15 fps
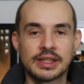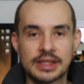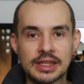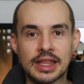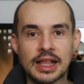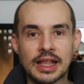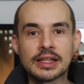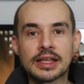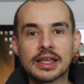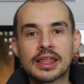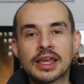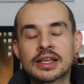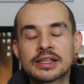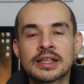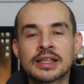telling
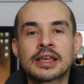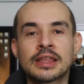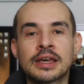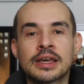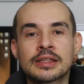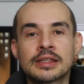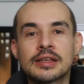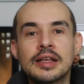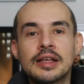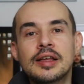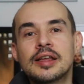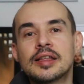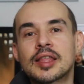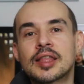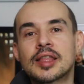things like that,
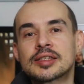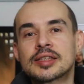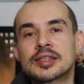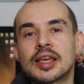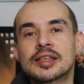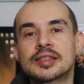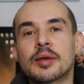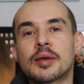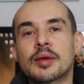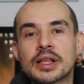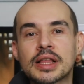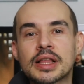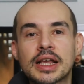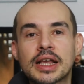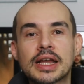they say something
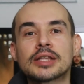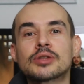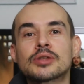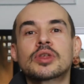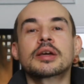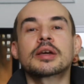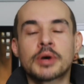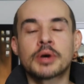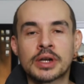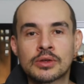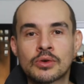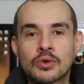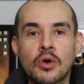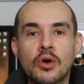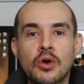like I need to think about it, or
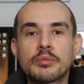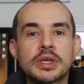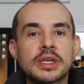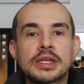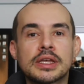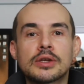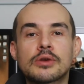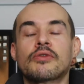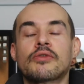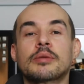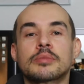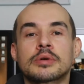call me in November